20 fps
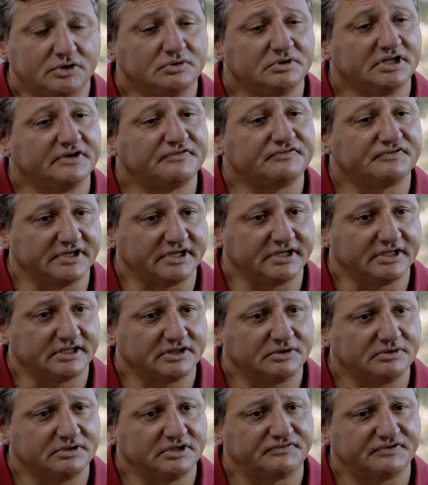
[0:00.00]

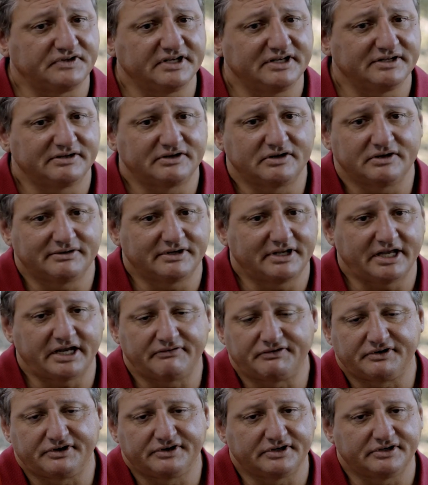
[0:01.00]
lifting
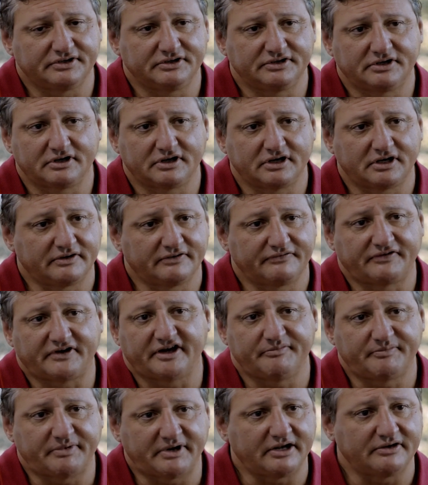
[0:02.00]
heavier than
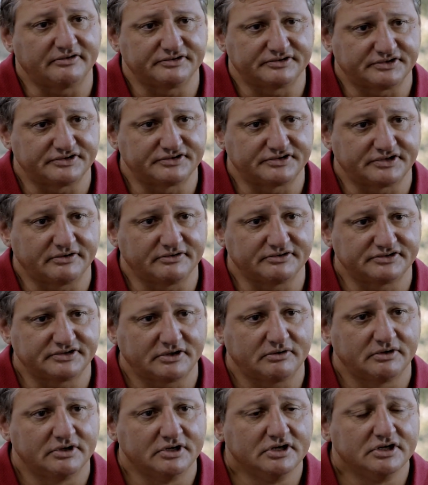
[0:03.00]
5 pounds or so.
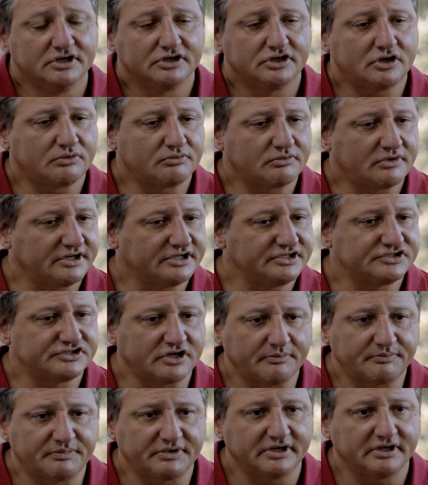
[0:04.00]
So no running,
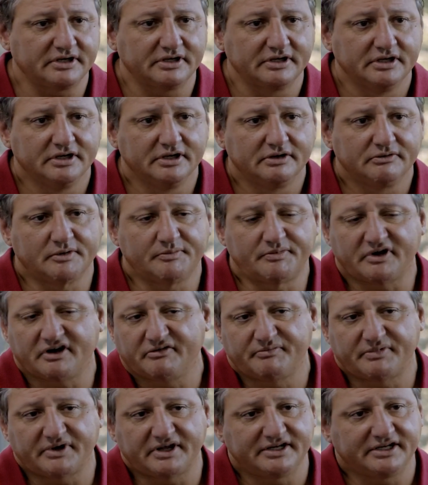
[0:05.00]
jumping,
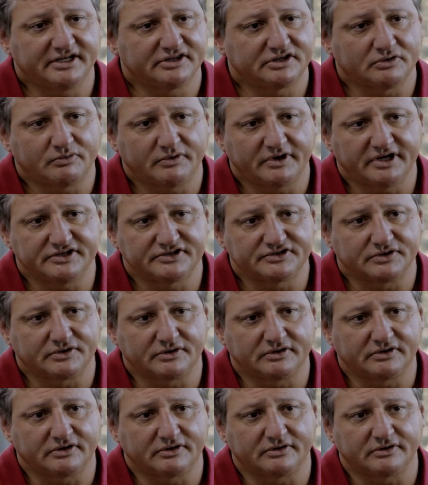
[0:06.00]
repetitive bending at the waist
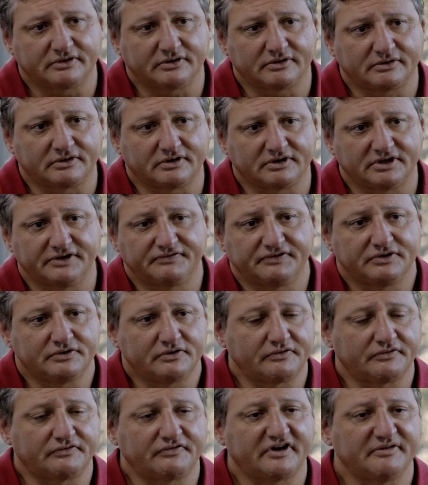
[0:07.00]
or lifting
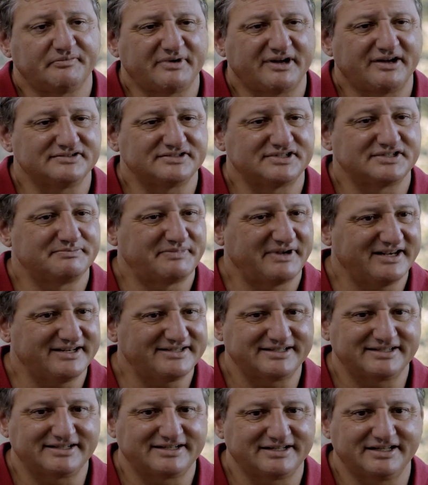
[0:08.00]
over 5 pounds is
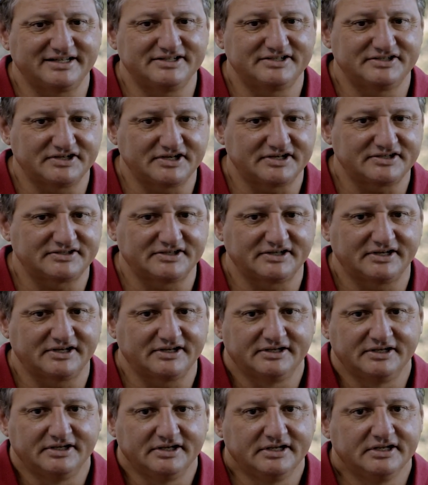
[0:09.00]
basically just the
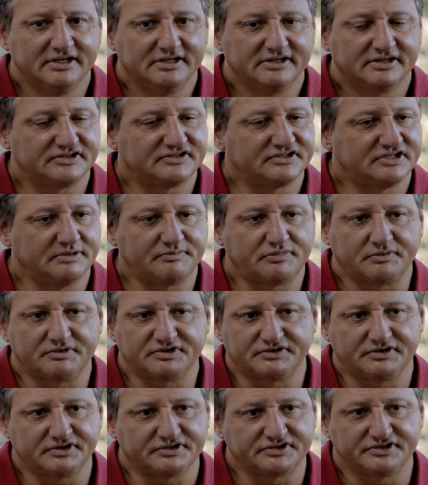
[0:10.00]
simple
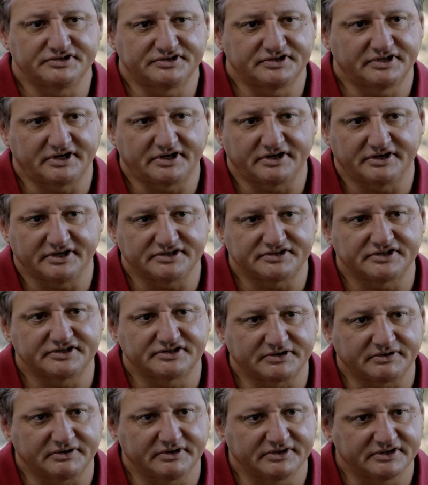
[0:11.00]
restrictions that are
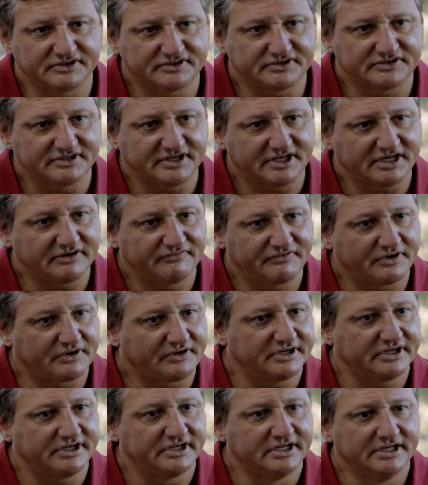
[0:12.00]
necessary. This is not a
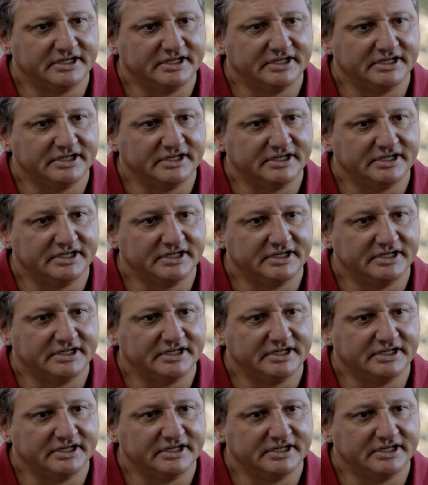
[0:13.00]
very